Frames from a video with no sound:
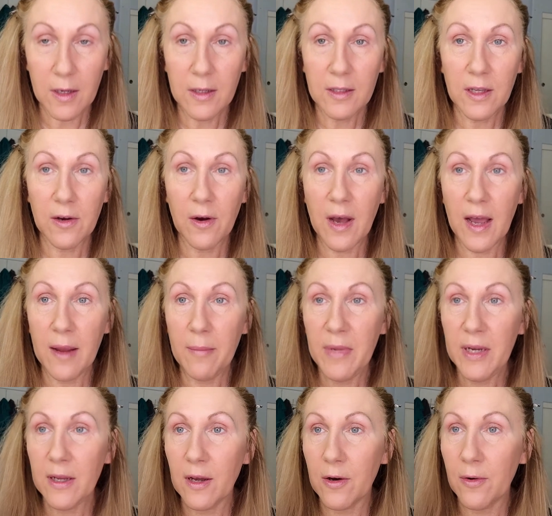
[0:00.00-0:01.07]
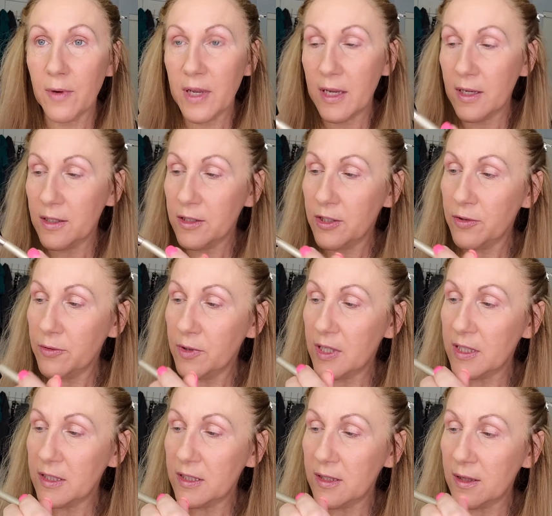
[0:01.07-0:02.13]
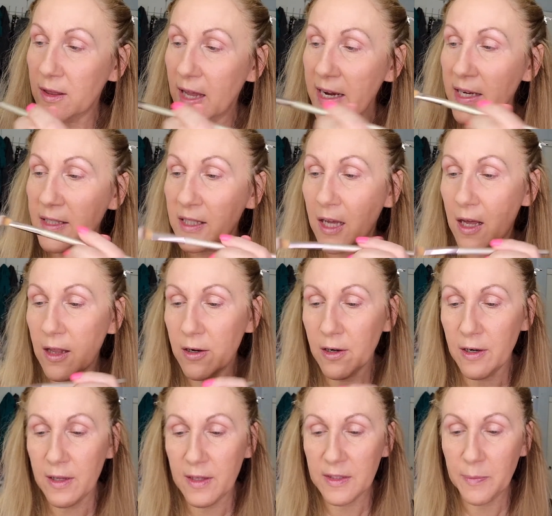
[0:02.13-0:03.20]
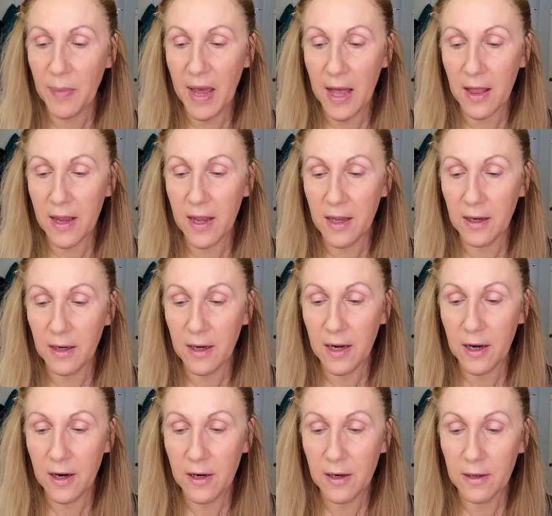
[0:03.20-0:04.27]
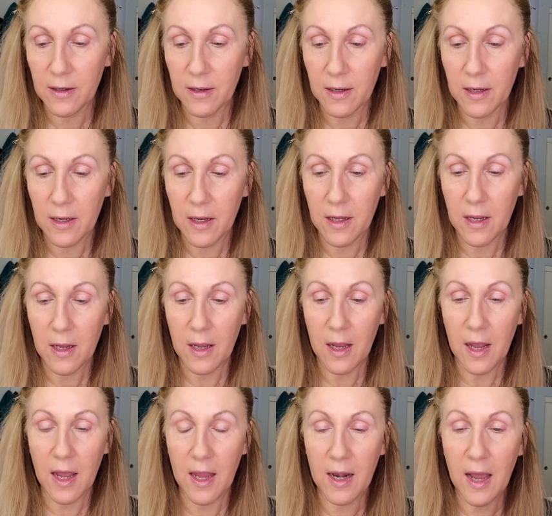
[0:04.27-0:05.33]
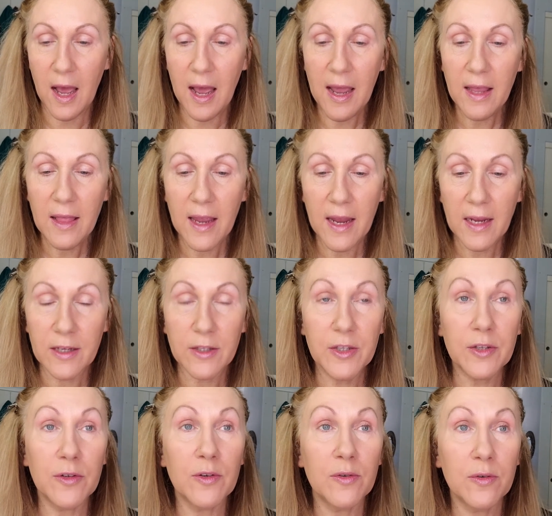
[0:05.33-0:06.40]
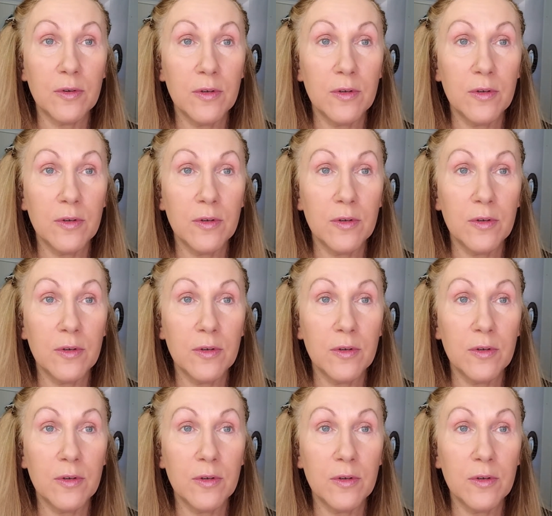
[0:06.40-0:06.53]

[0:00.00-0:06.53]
So I'm going to go into this lightest color in this palette here, and I like to,